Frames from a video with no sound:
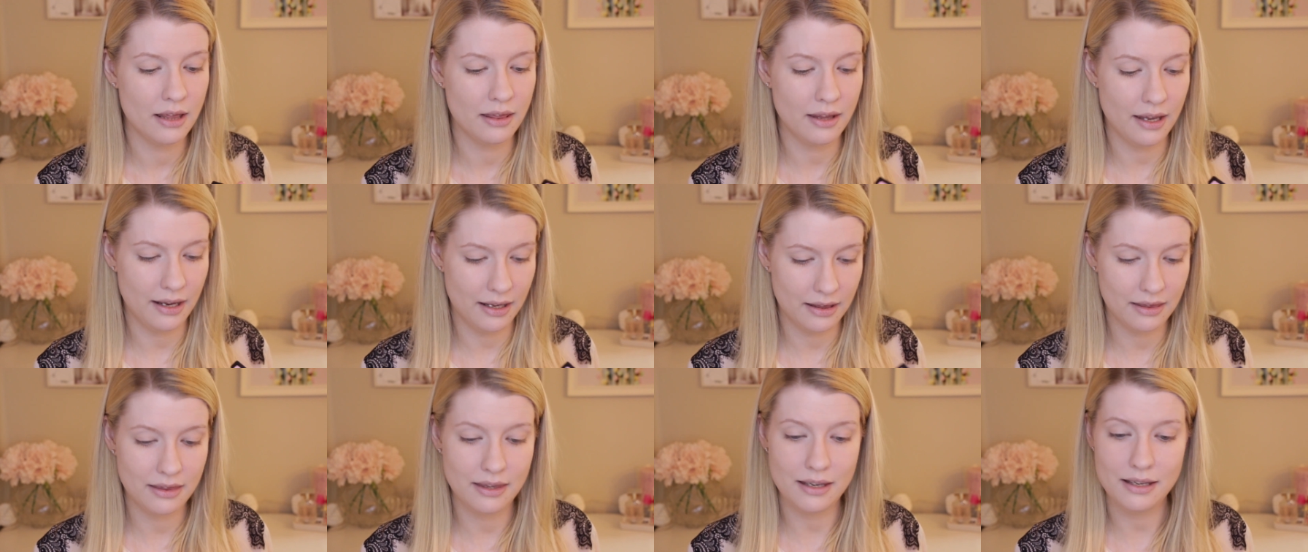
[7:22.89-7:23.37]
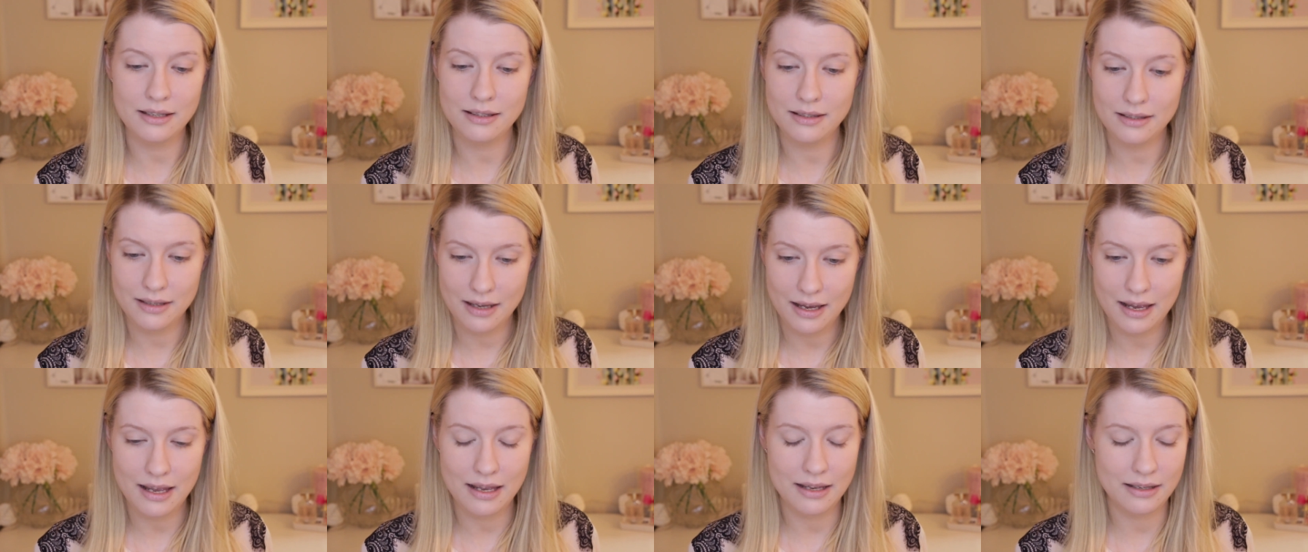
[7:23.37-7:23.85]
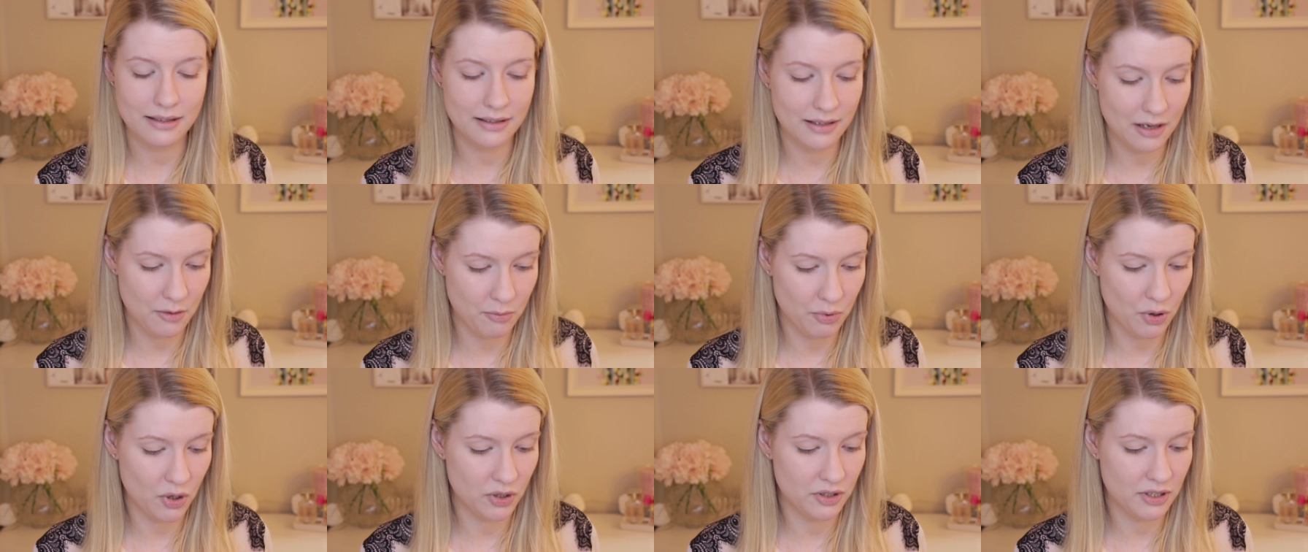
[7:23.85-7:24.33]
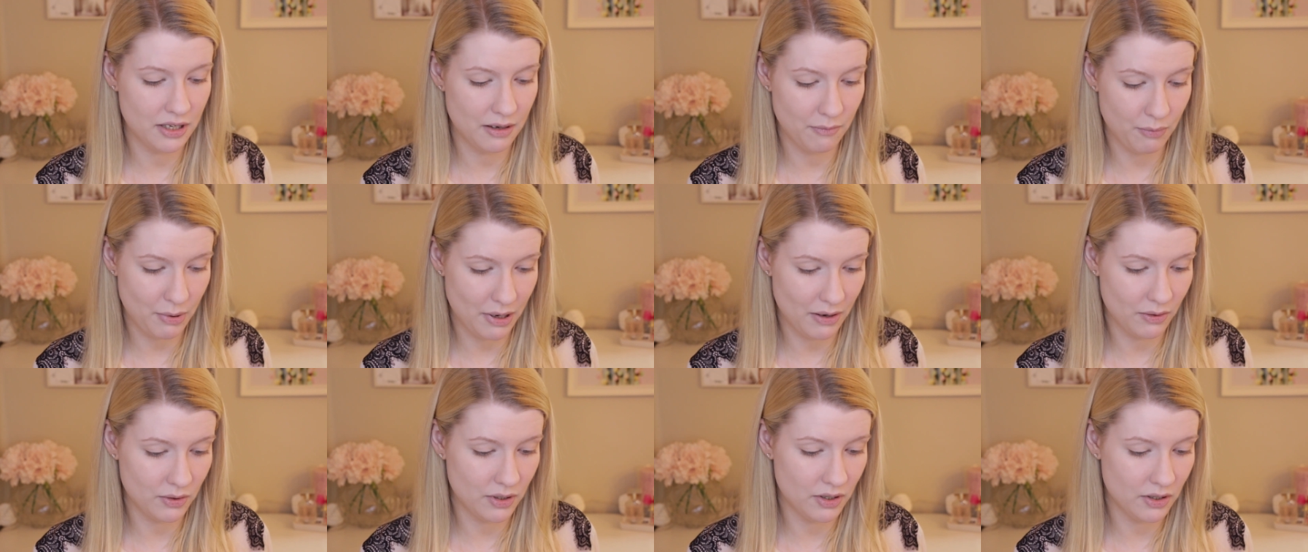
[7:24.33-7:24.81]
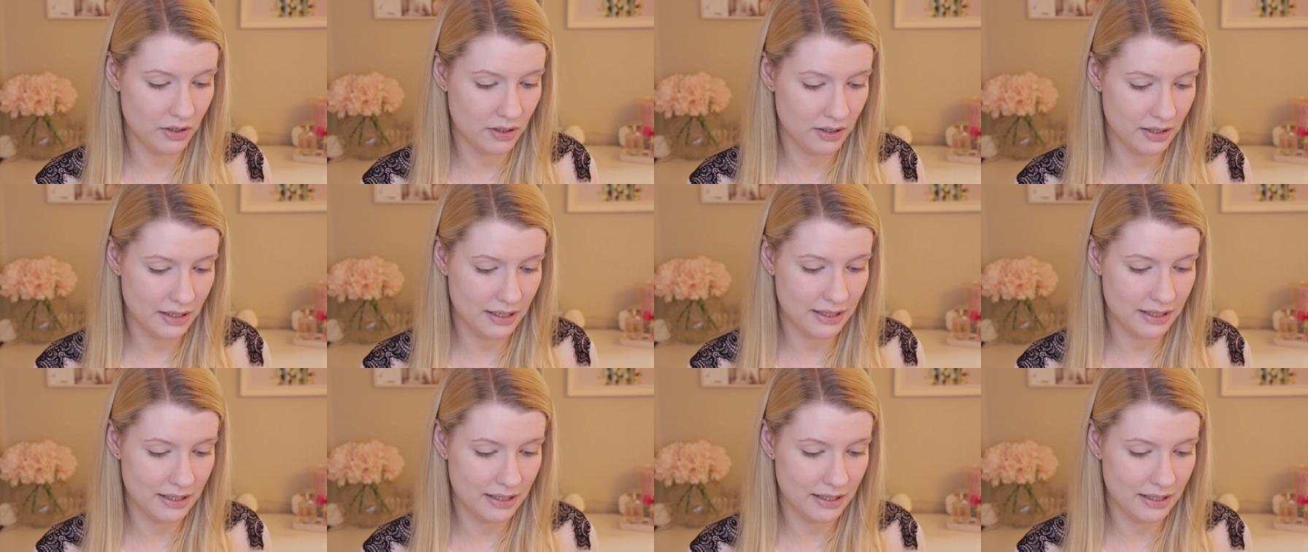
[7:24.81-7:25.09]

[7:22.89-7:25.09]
Like this is a bronzer powder.